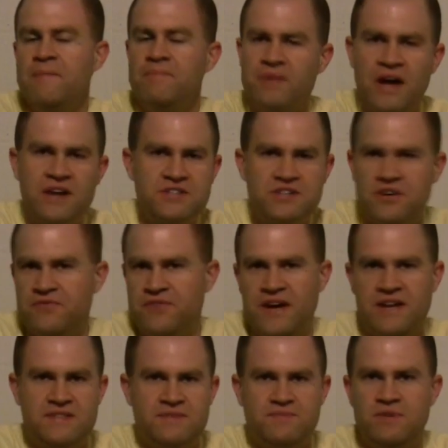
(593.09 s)
not sure if
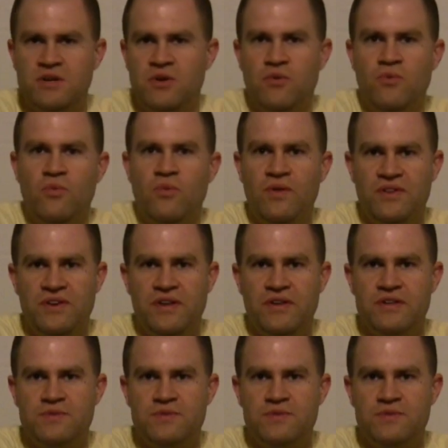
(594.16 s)
that's, you know, what the deal